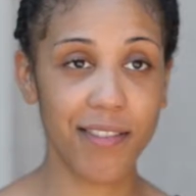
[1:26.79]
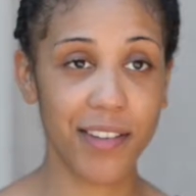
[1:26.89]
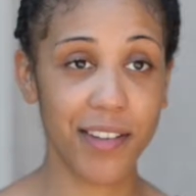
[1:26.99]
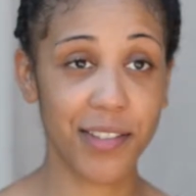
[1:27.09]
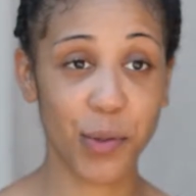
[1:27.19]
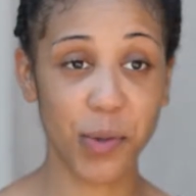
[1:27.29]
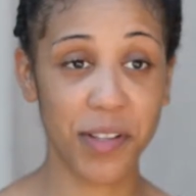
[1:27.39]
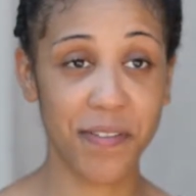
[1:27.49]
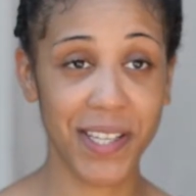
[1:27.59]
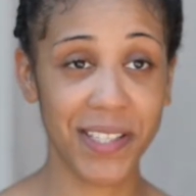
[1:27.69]
the school
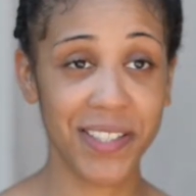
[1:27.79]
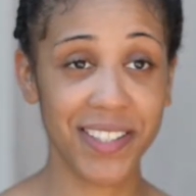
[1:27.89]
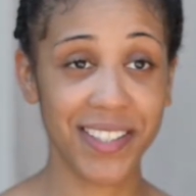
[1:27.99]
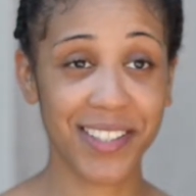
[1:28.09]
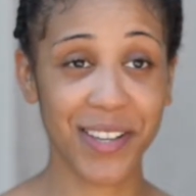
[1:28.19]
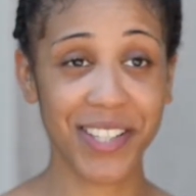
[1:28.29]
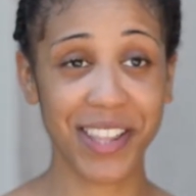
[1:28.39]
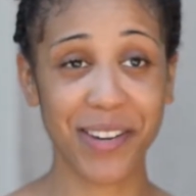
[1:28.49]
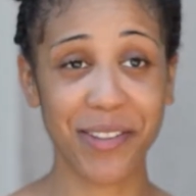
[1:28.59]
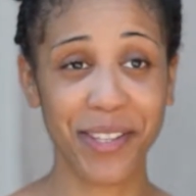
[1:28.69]
events, and so I was like
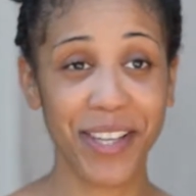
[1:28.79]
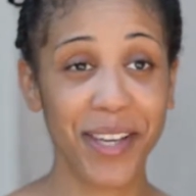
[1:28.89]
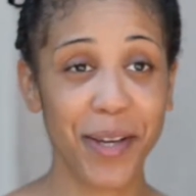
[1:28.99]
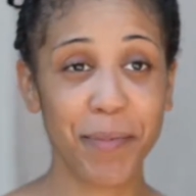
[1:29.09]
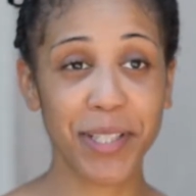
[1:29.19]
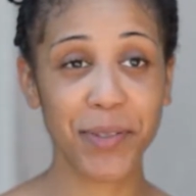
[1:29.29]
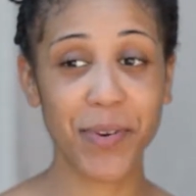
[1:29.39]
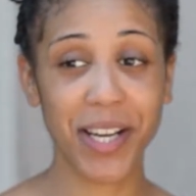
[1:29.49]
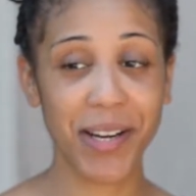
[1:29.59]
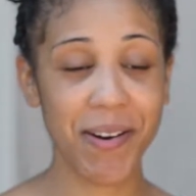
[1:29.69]
the only person
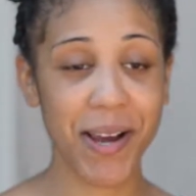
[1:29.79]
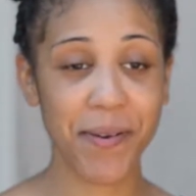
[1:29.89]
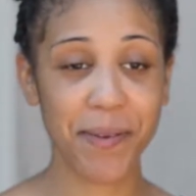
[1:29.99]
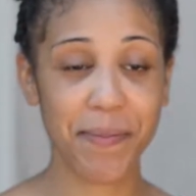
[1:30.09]
walking around with a